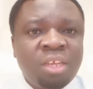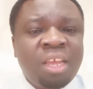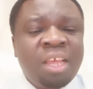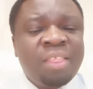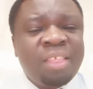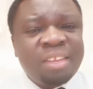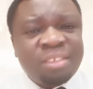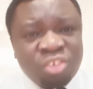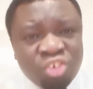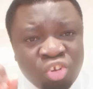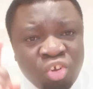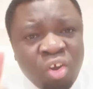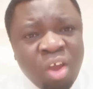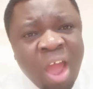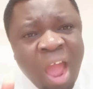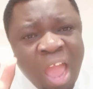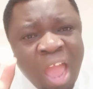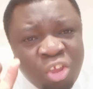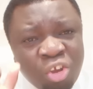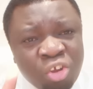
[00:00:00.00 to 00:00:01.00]
There's no
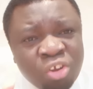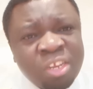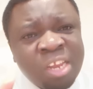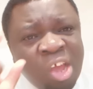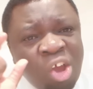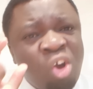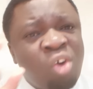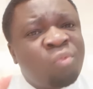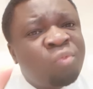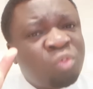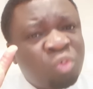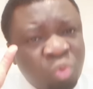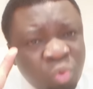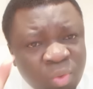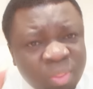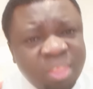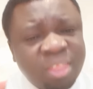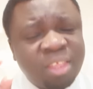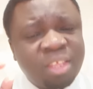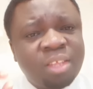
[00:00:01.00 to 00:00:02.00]
iota of
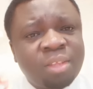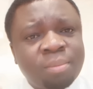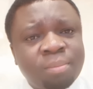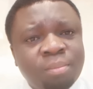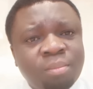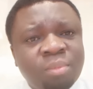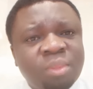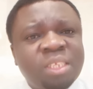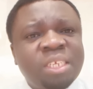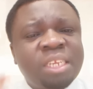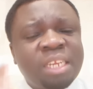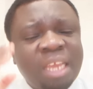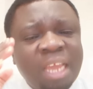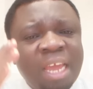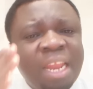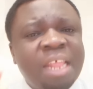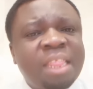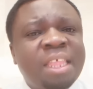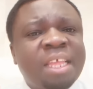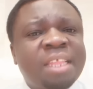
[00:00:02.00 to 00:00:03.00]
truth in
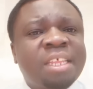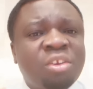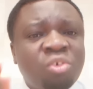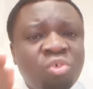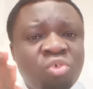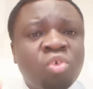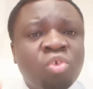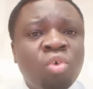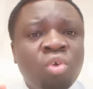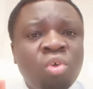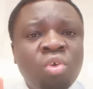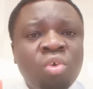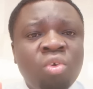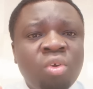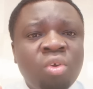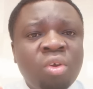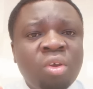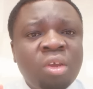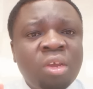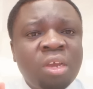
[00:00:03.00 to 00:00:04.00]
anything that Ruto
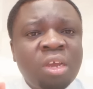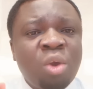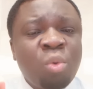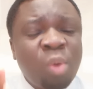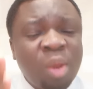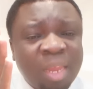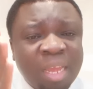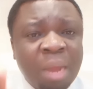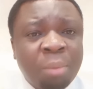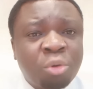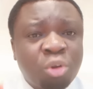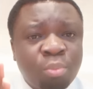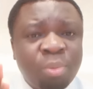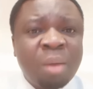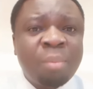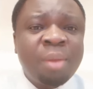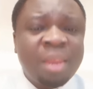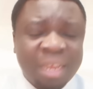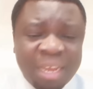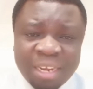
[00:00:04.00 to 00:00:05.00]
will come to
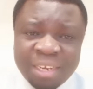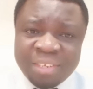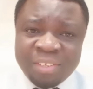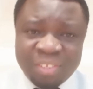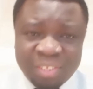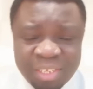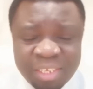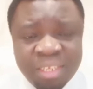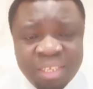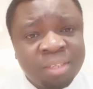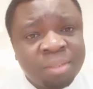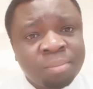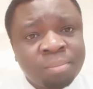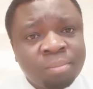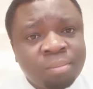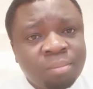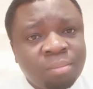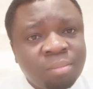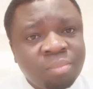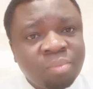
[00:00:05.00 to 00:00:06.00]
public and say.
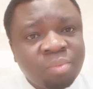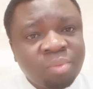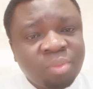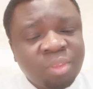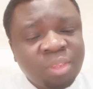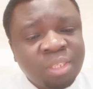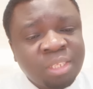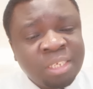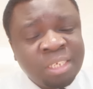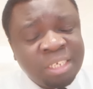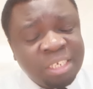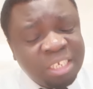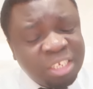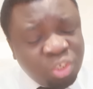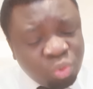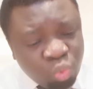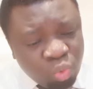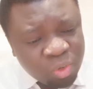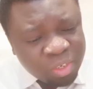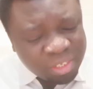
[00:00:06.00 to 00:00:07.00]

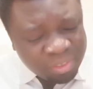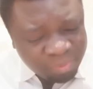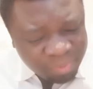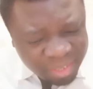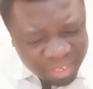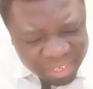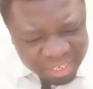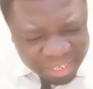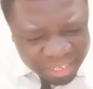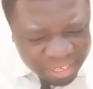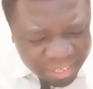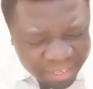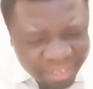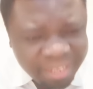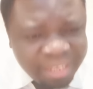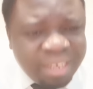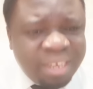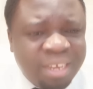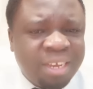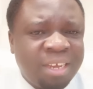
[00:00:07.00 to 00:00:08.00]
It was very
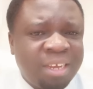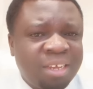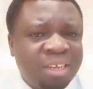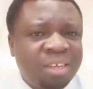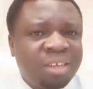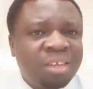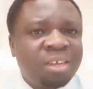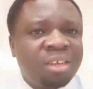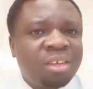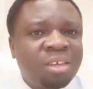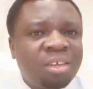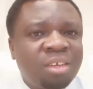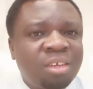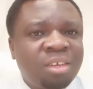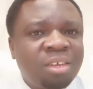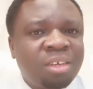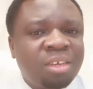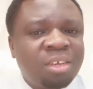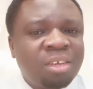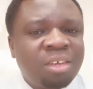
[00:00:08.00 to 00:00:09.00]
clear.
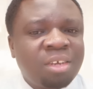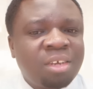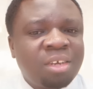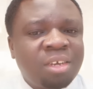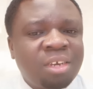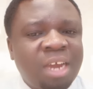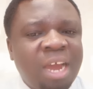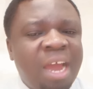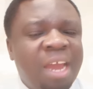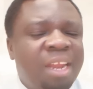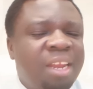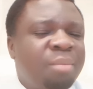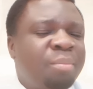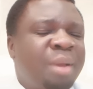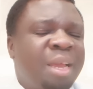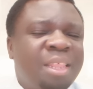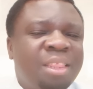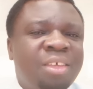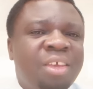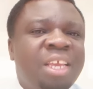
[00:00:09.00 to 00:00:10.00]
And
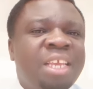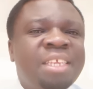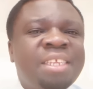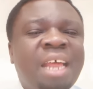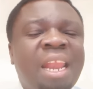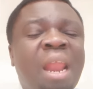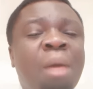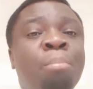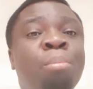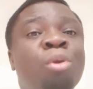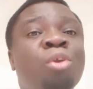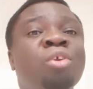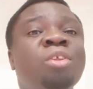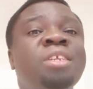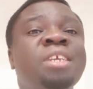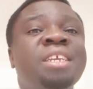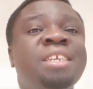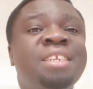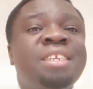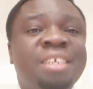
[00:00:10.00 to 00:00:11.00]
by then he's an
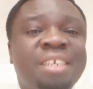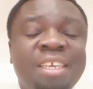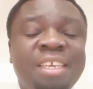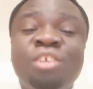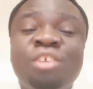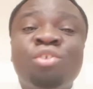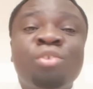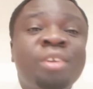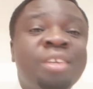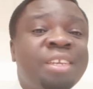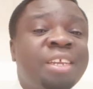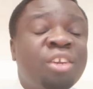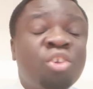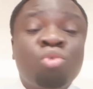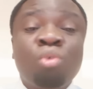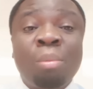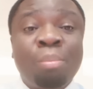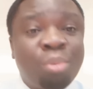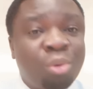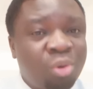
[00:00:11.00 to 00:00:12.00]
apologetic. He's not ready to
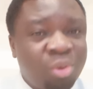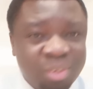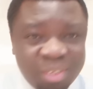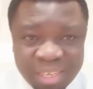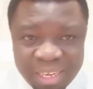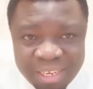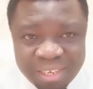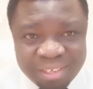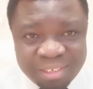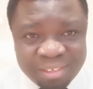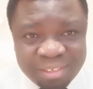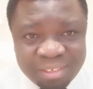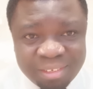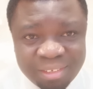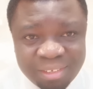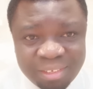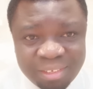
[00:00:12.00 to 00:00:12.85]
apologize.